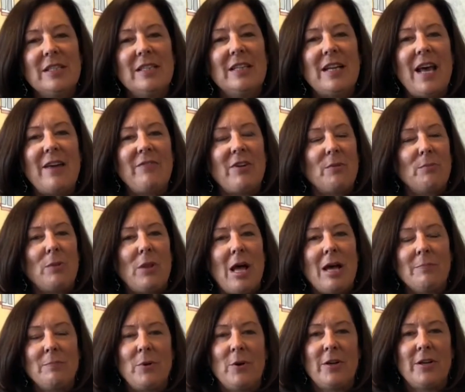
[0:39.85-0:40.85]
and have our
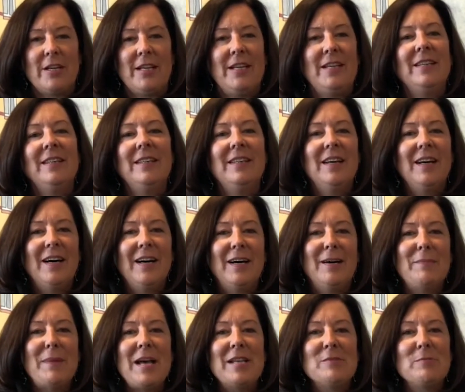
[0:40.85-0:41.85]
block party
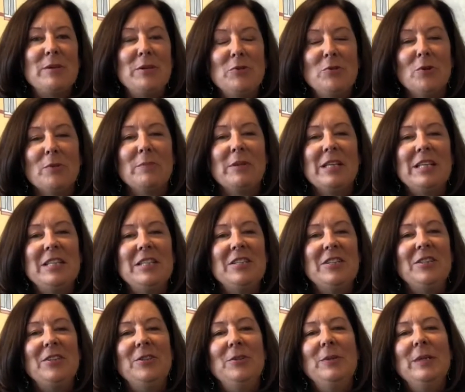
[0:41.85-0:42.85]
as we normally
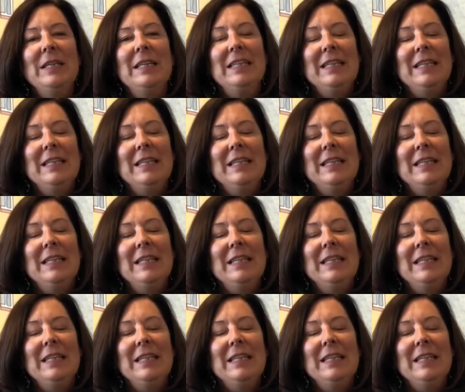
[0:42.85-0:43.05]
do.